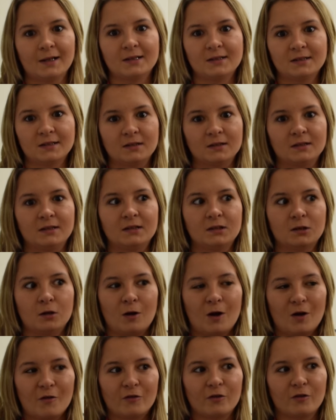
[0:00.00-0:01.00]
I still need to go
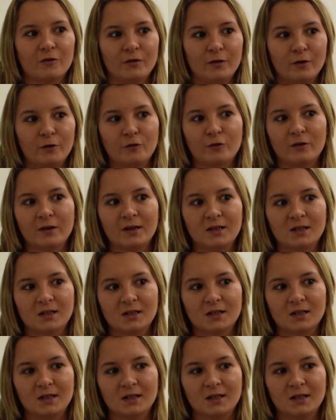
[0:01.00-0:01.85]
out for a few drinks and